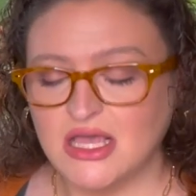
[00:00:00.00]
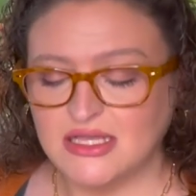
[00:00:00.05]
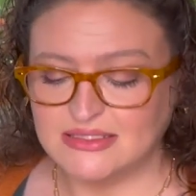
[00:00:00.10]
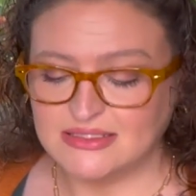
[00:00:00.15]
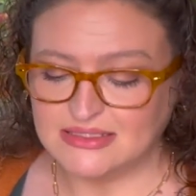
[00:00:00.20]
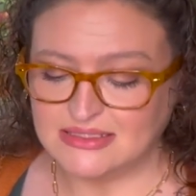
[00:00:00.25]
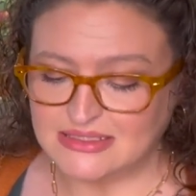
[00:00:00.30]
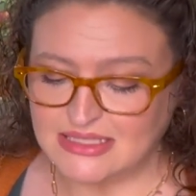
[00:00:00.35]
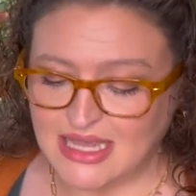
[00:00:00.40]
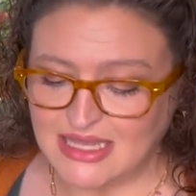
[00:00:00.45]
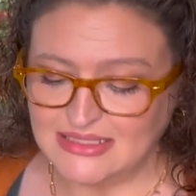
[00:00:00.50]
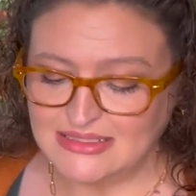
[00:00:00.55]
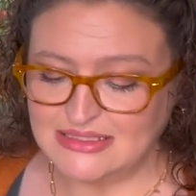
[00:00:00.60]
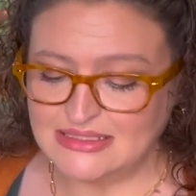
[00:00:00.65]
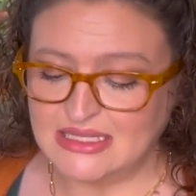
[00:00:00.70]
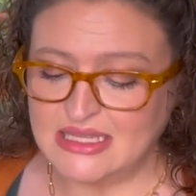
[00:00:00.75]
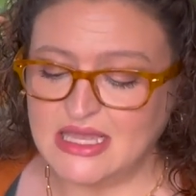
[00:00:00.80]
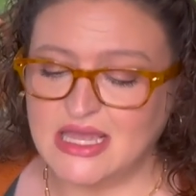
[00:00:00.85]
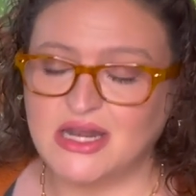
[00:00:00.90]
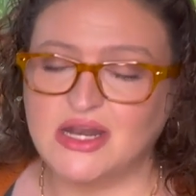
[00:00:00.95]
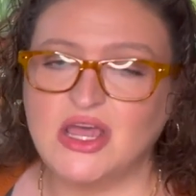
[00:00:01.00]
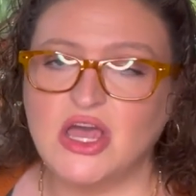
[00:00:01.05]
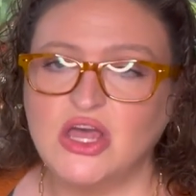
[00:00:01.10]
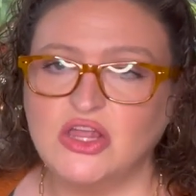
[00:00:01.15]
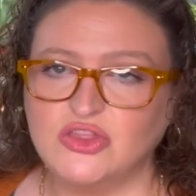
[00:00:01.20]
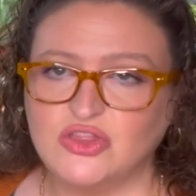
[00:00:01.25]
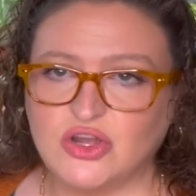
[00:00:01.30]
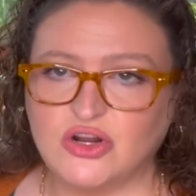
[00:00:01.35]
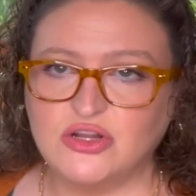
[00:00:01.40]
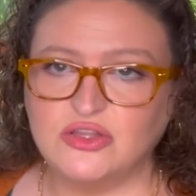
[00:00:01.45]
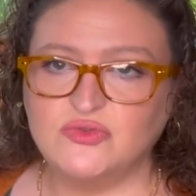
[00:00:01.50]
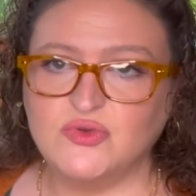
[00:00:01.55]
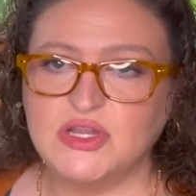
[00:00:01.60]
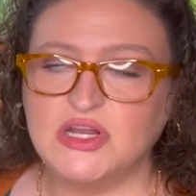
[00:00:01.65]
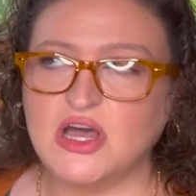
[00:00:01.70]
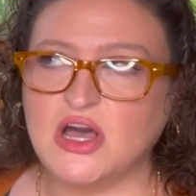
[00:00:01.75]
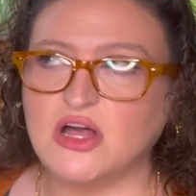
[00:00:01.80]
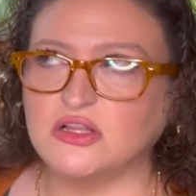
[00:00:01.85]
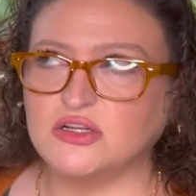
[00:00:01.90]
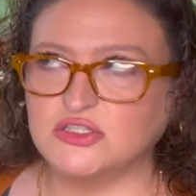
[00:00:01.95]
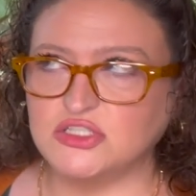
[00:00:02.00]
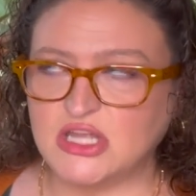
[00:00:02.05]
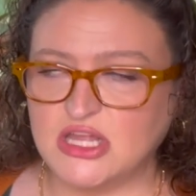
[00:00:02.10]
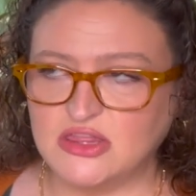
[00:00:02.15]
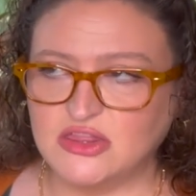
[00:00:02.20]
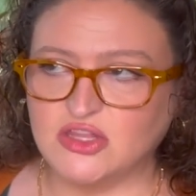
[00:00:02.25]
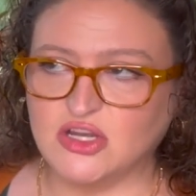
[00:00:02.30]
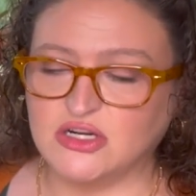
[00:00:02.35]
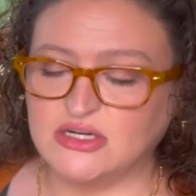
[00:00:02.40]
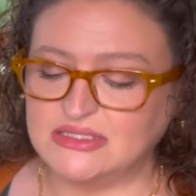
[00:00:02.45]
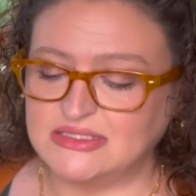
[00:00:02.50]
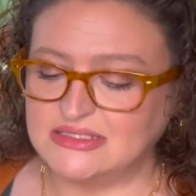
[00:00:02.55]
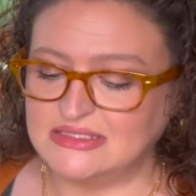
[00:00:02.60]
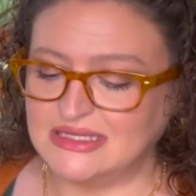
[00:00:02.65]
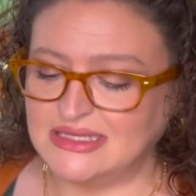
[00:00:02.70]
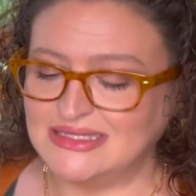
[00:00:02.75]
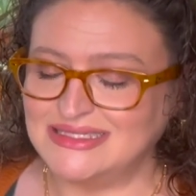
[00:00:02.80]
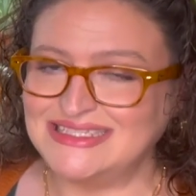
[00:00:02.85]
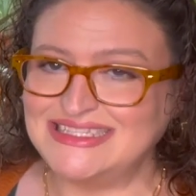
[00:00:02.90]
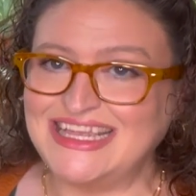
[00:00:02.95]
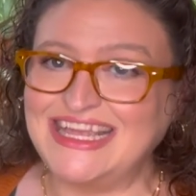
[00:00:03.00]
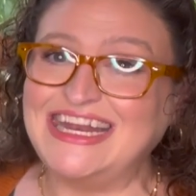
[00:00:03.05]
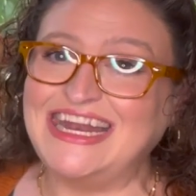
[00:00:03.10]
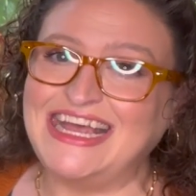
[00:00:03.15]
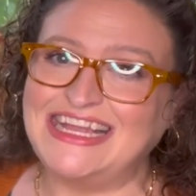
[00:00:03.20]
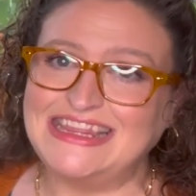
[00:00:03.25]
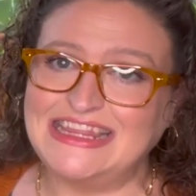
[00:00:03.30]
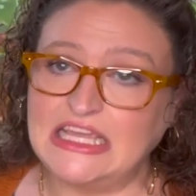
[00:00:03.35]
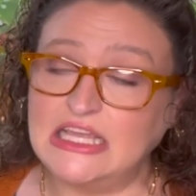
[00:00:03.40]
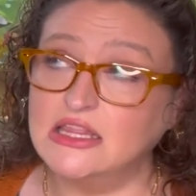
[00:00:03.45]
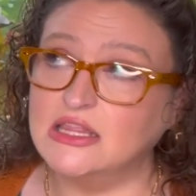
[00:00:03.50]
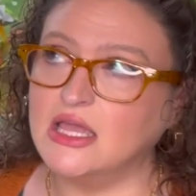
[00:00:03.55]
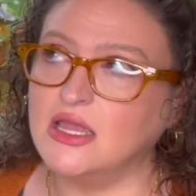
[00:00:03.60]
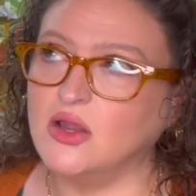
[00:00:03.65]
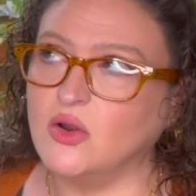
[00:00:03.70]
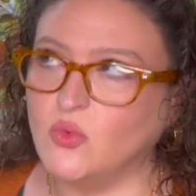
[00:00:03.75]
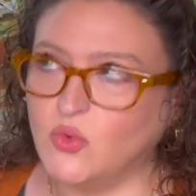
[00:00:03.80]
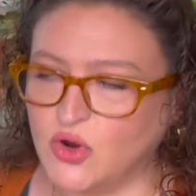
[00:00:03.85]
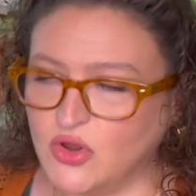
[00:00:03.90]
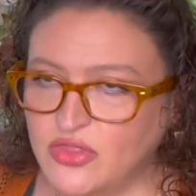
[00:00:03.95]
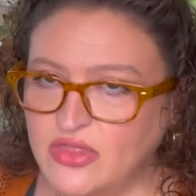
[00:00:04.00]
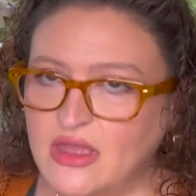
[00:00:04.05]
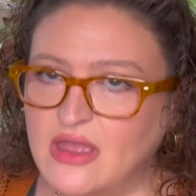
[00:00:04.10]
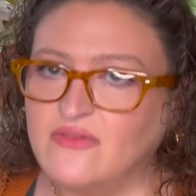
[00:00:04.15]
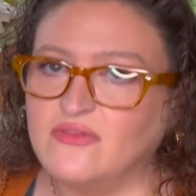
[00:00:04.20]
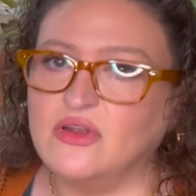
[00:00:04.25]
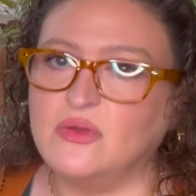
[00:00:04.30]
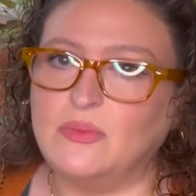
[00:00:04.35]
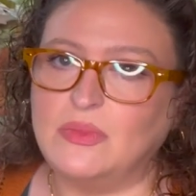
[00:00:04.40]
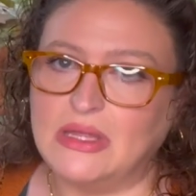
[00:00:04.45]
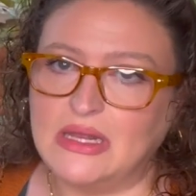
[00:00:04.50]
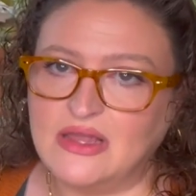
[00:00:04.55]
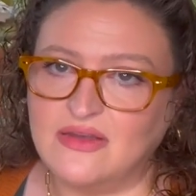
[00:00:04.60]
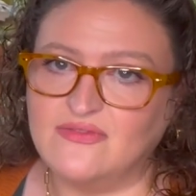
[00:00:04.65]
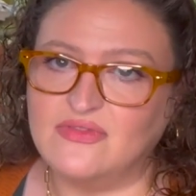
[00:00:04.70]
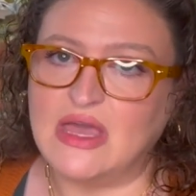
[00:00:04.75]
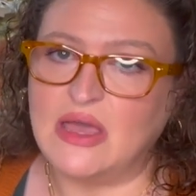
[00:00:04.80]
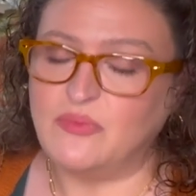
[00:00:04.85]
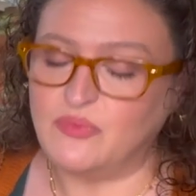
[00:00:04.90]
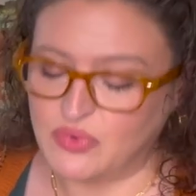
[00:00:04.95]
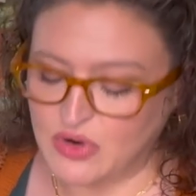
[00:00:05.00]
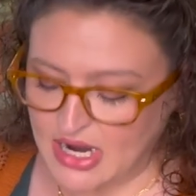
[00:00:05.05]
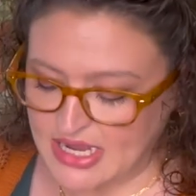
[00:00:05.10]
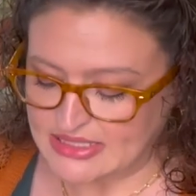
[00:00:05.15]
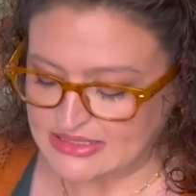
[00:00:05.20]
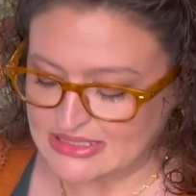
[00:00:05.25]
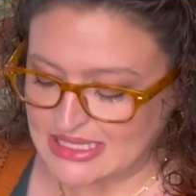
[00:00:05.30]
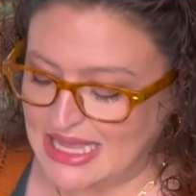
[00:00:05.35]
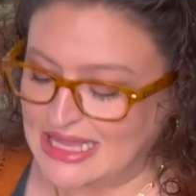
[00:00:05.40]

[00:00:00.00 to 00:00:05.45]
size 10, $33.30 and I think they are worth every bit of that price.